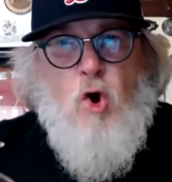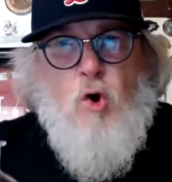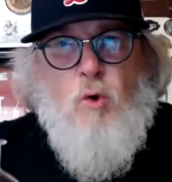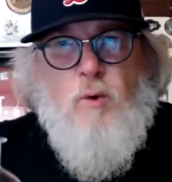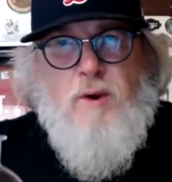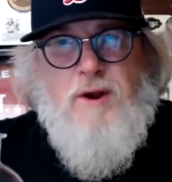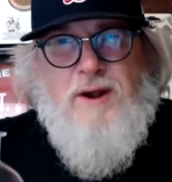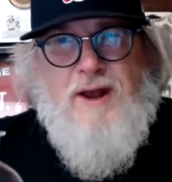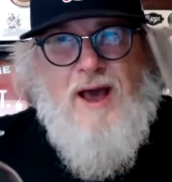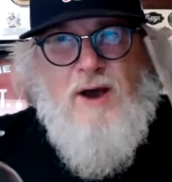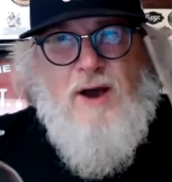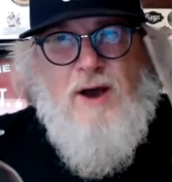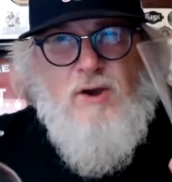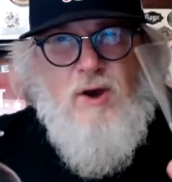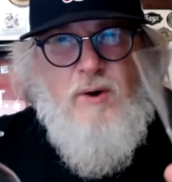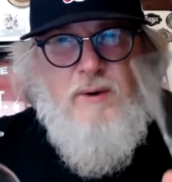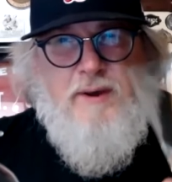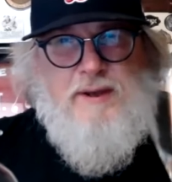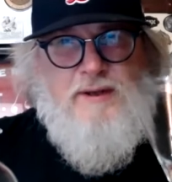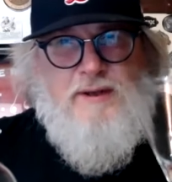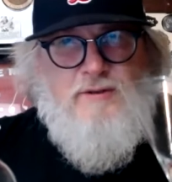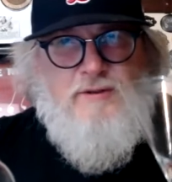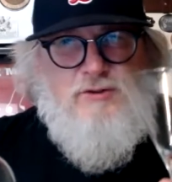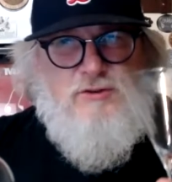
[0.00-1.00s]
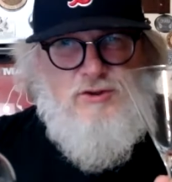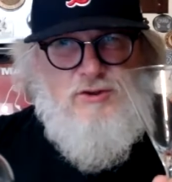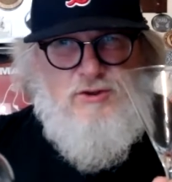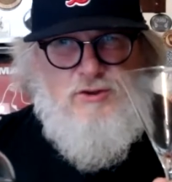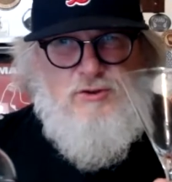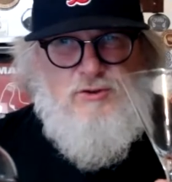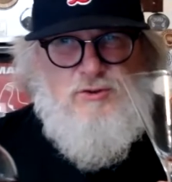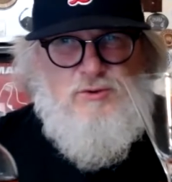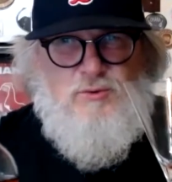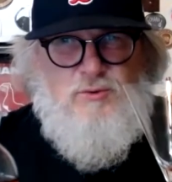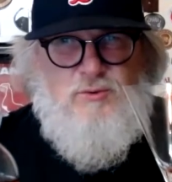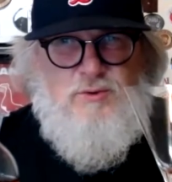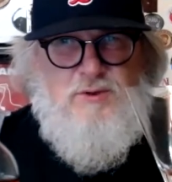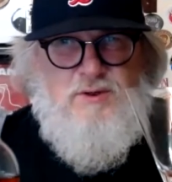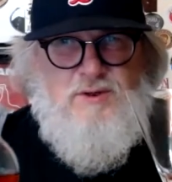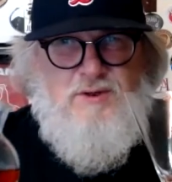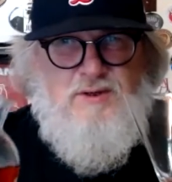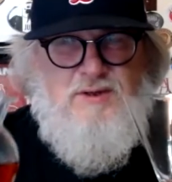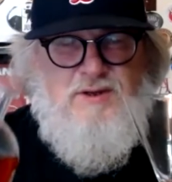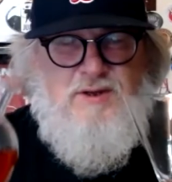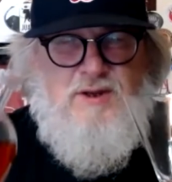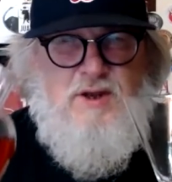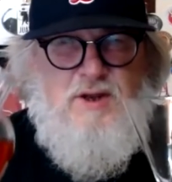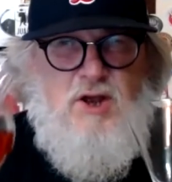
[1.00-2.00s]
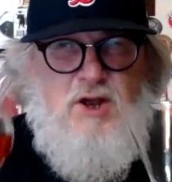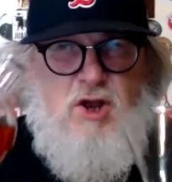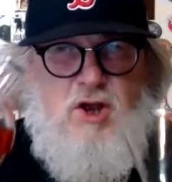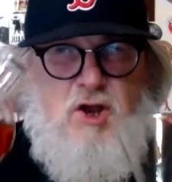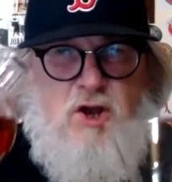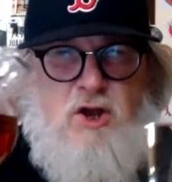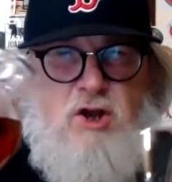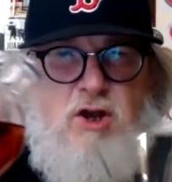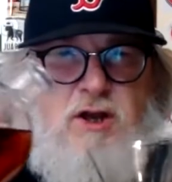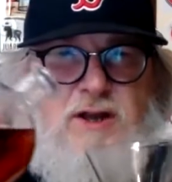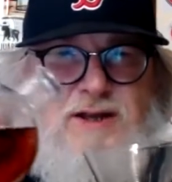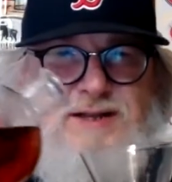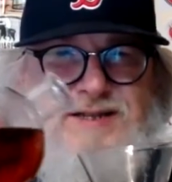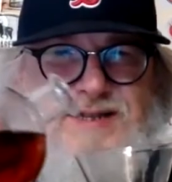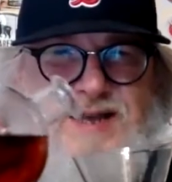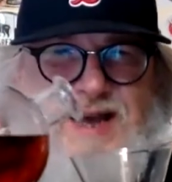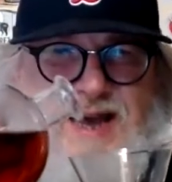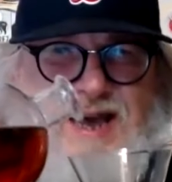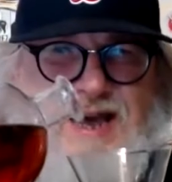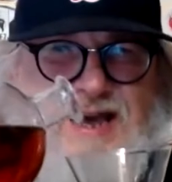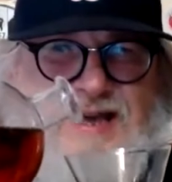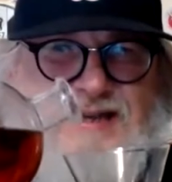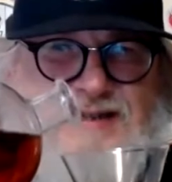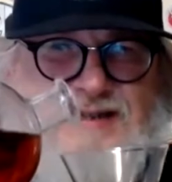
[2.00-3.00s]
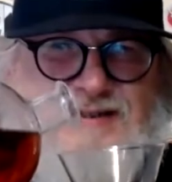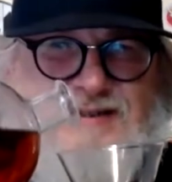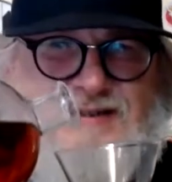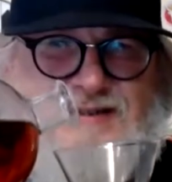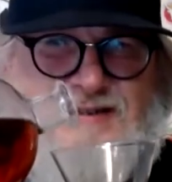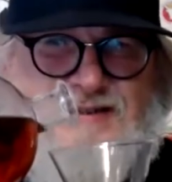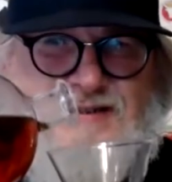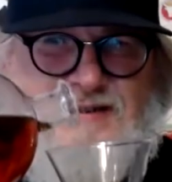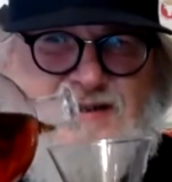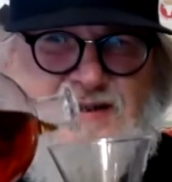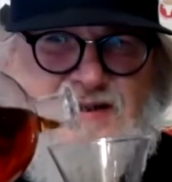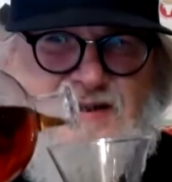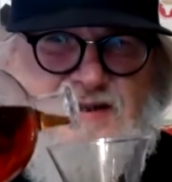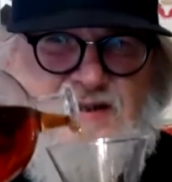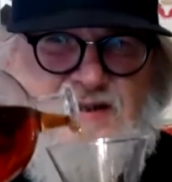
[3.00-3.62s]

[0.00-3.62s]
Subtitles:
We're now going to taste.